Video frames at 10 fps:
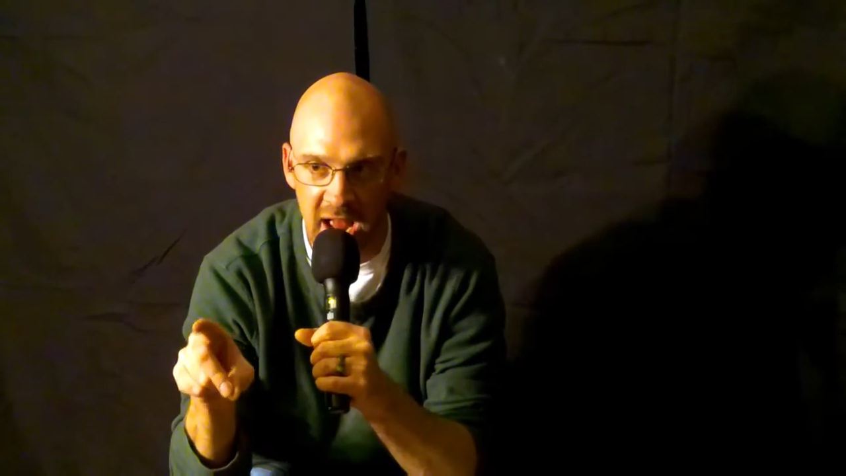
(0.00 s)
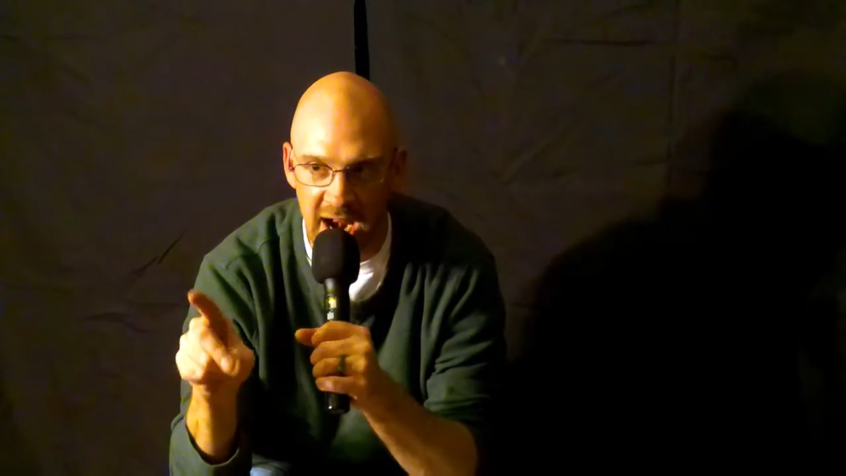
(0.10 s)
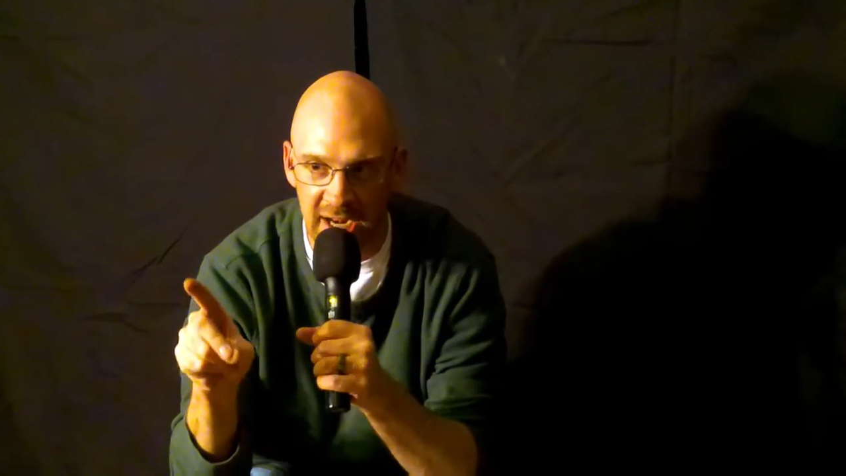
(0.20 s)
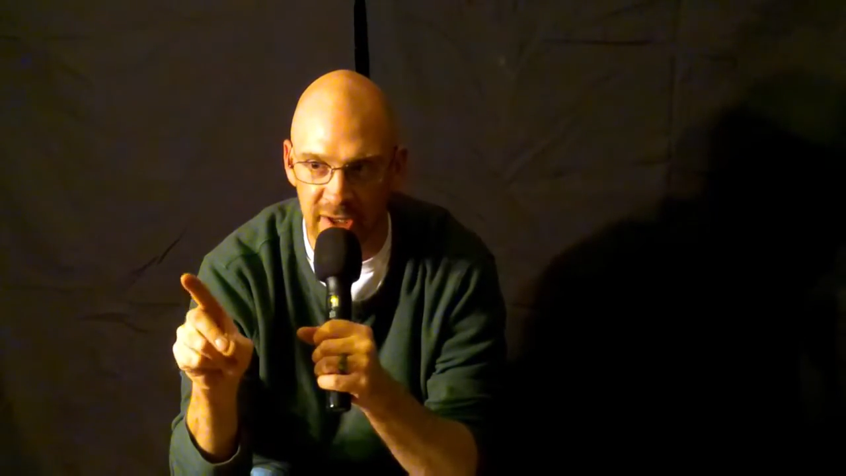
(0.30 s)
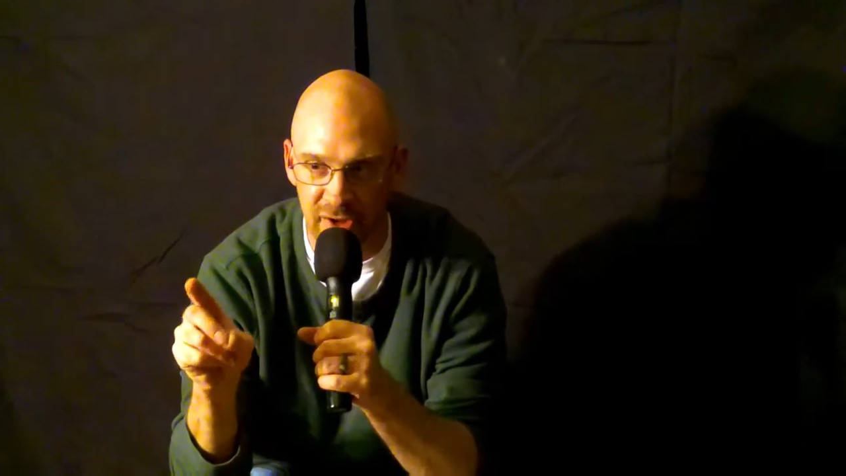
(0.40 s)

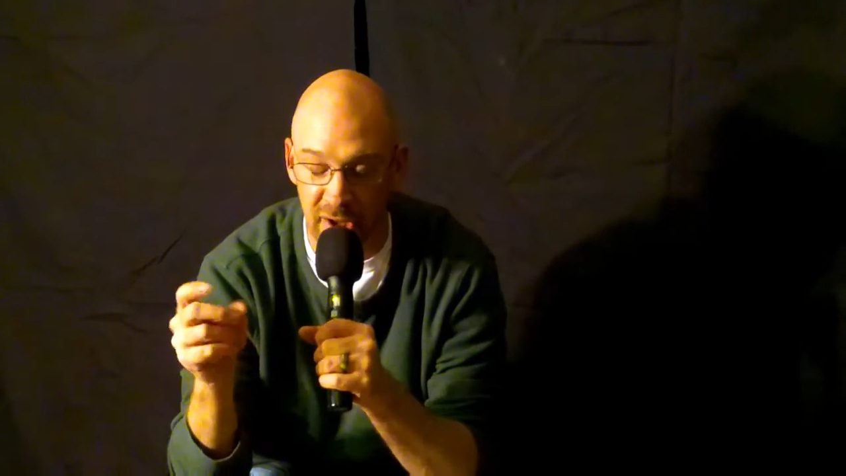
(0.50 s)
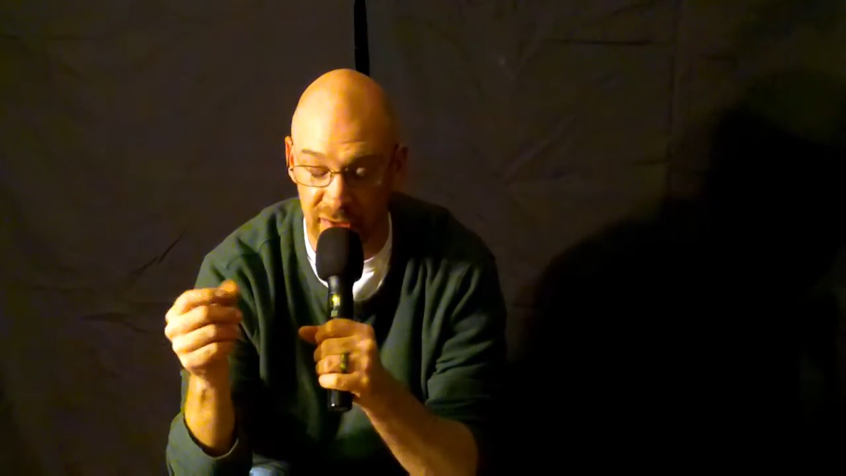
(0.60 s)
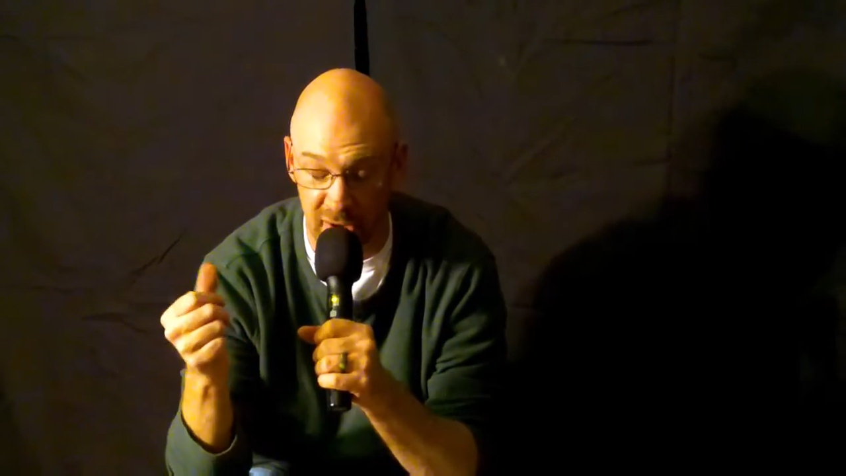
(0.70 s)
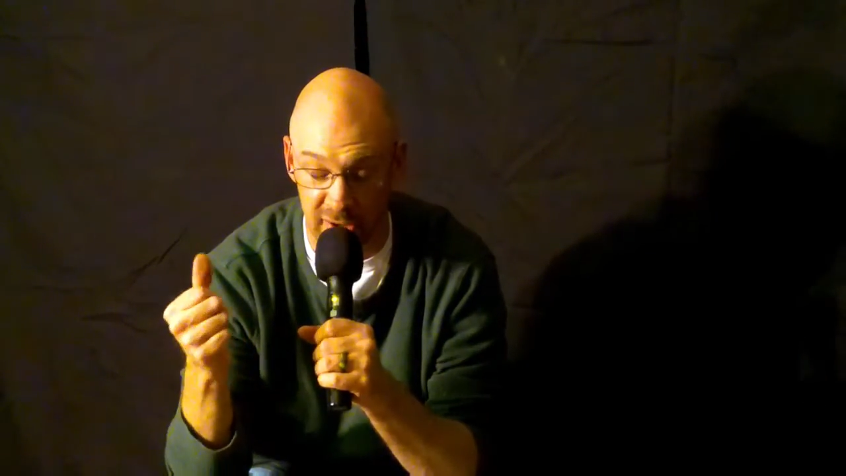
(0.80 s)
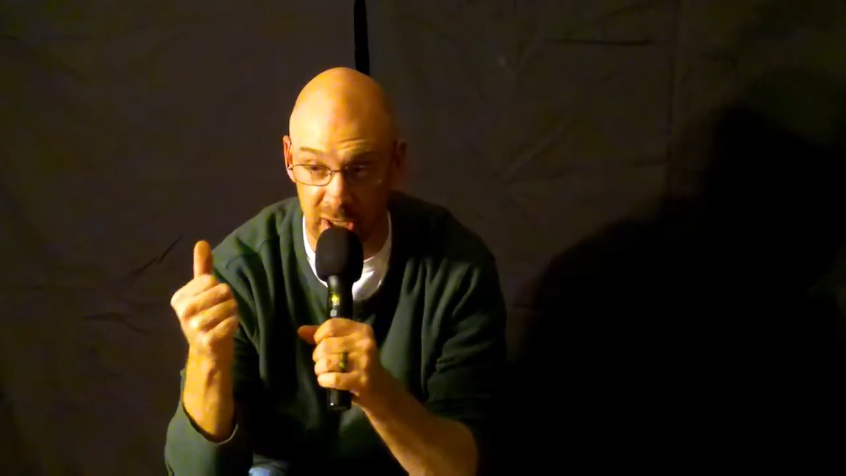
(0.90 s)

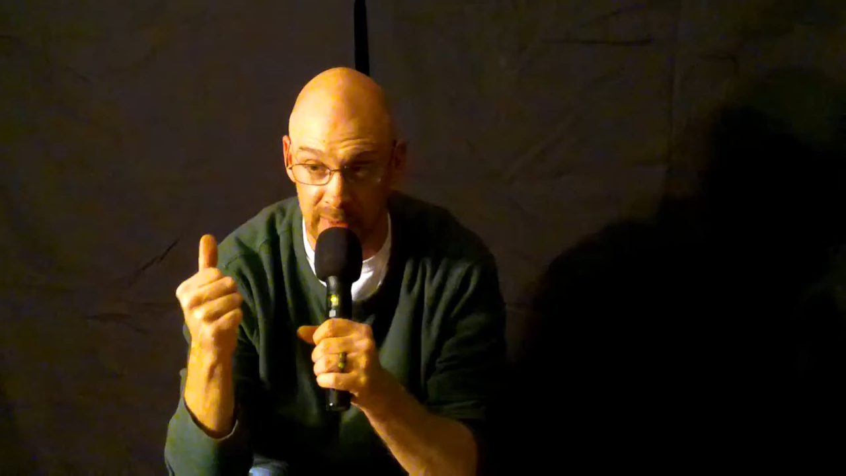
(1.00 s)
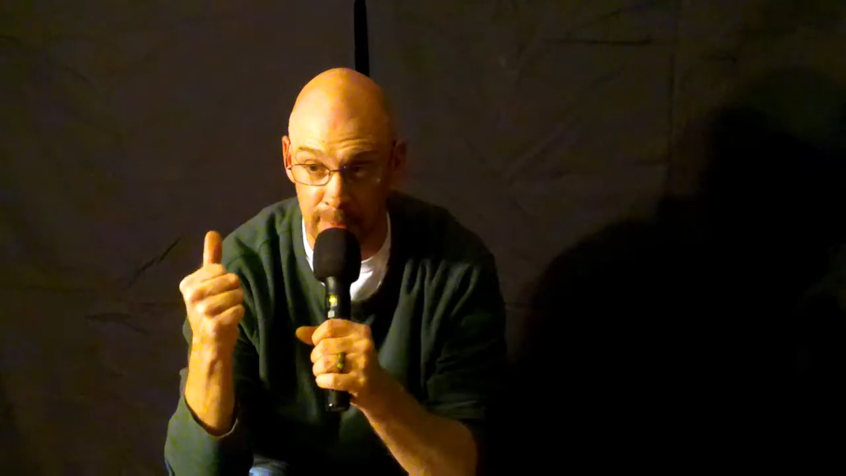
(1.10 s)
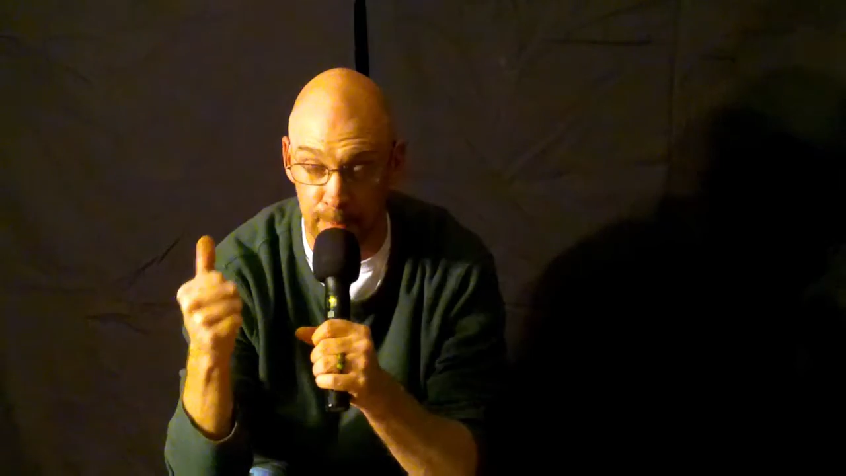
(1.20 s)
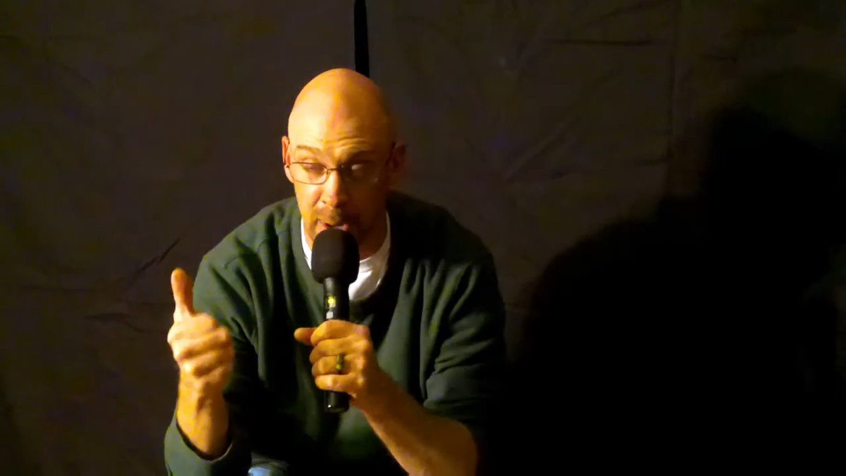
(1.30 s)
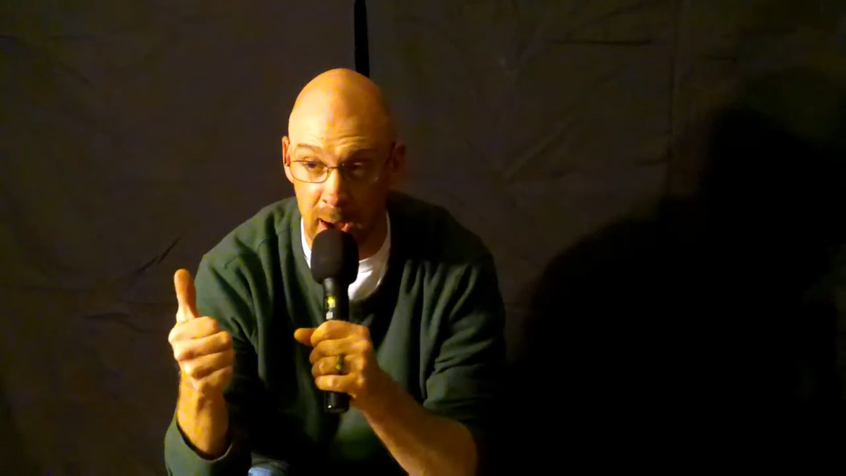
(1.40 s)
There's going to be
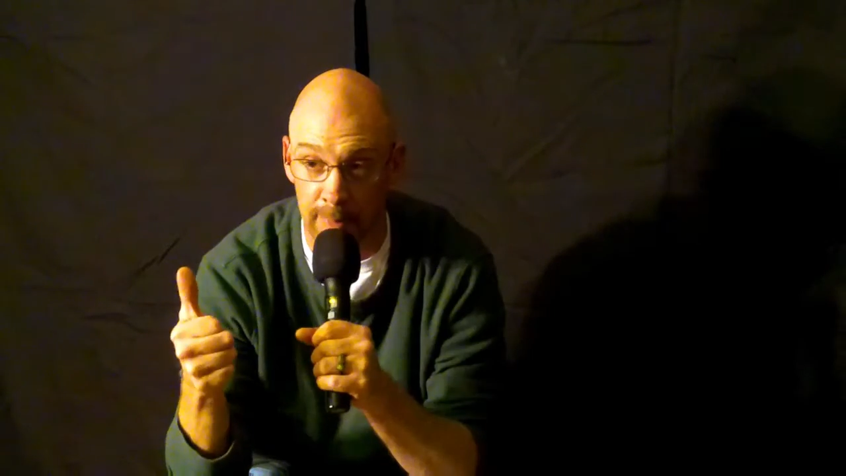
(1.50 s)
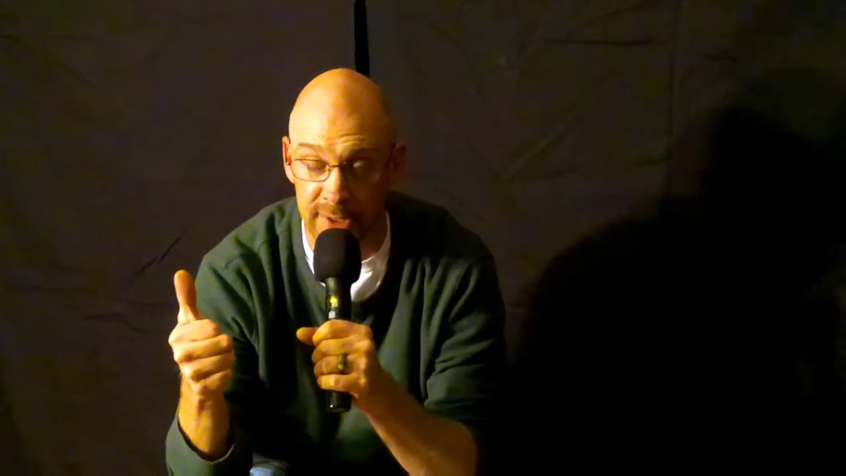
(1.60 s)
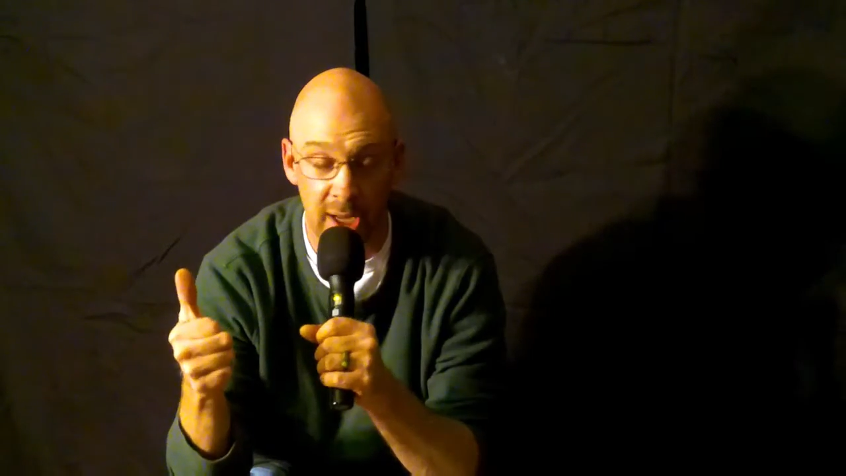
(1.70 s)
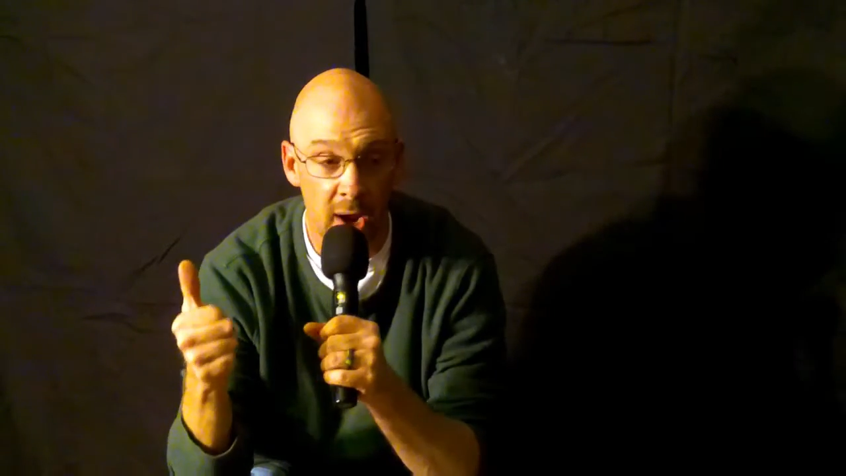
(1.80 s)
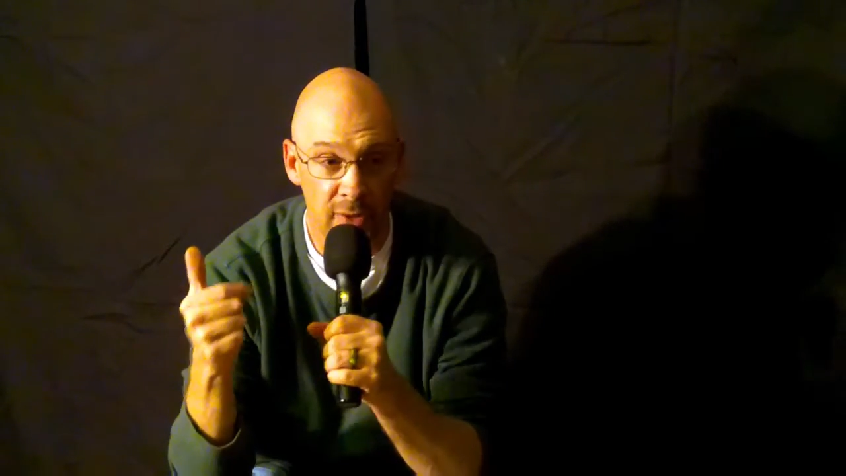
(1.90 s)
bumps,